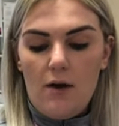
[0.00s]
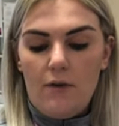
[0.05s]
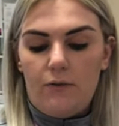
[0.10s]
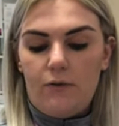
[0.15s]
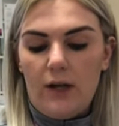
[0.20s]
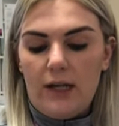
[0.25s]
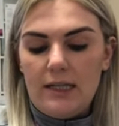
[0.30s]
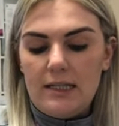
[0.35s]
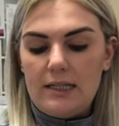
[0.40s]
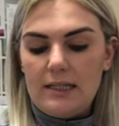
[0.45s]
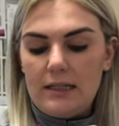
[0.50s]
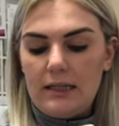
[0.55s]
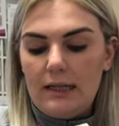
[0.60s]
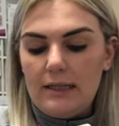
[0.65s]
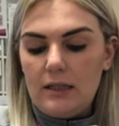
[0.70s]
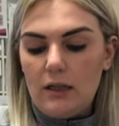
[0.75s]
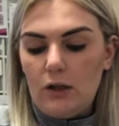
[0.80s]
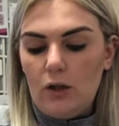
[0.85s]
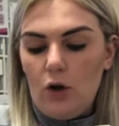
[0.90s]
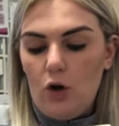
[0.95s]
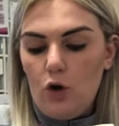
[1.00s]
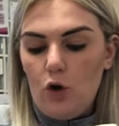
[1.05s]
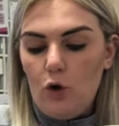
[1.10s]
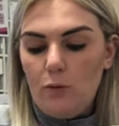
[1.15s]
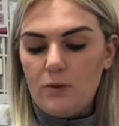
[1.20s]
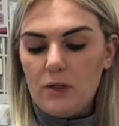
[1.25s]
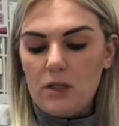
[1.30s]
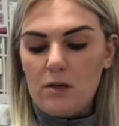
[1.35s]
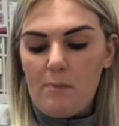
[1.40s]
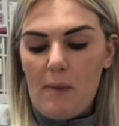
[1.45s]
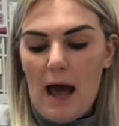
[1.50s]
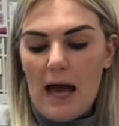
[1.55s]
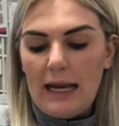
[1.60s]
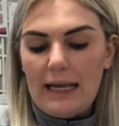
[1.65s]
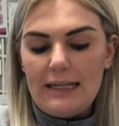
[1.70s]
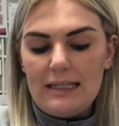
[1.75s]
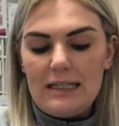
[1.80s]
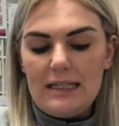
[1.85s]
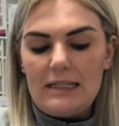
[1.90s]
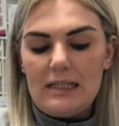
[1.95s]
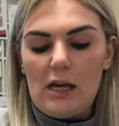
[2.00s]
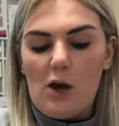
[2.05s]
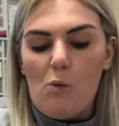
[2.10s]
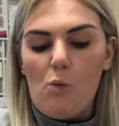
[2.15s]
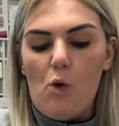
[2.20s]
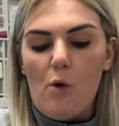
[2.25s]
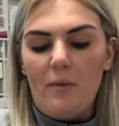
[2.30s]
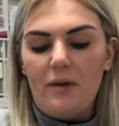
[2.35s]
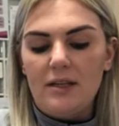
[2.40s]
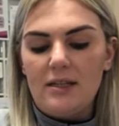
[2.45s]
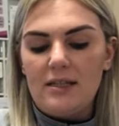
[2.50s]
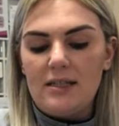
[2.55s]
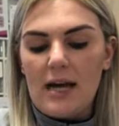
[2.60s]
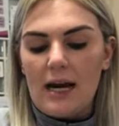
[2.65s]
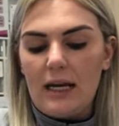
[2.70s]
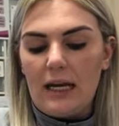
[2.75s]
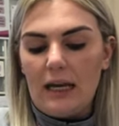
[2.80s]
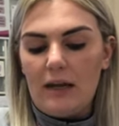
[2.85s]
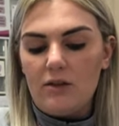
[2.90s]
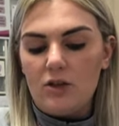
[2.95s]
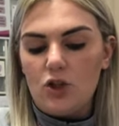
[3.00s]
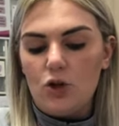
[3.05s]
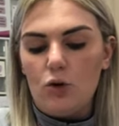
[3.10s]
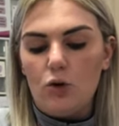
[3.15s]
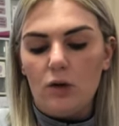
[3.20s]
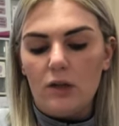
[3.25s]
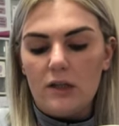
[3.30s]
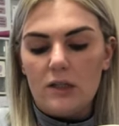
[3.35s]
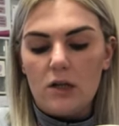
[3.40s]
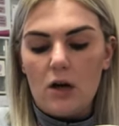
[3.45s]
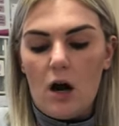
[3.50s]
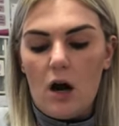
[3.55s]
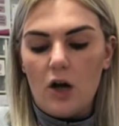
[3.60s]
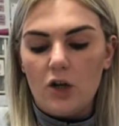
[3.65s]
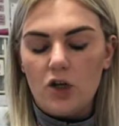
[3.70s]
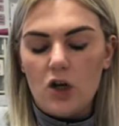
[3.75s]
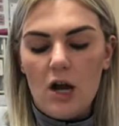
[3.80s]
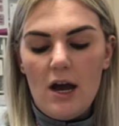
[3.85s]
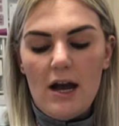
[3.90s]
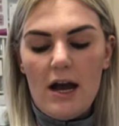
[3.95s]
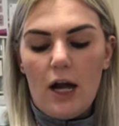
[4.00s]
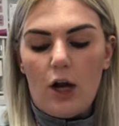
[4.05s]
Flint slid a look up to the palace to see a woman standing at the tallest arch.